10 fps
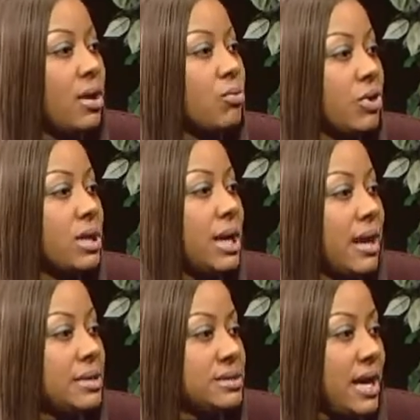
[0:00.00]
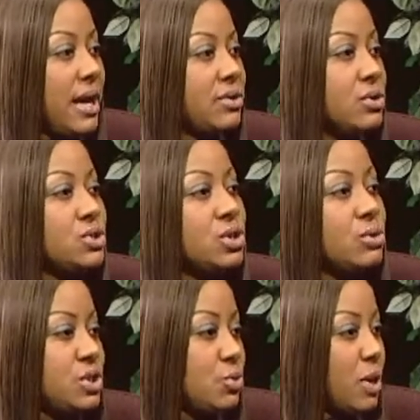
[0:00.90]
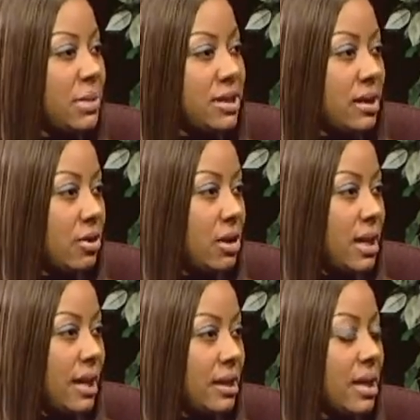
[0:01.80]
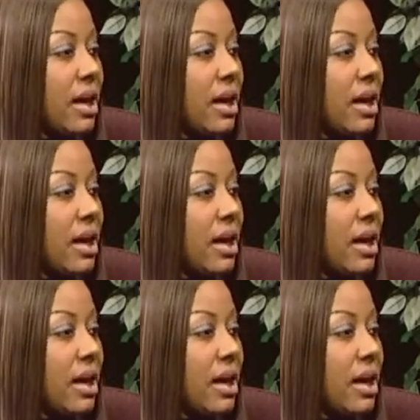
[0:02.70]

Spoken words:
realize that there's no 2 women that are alike,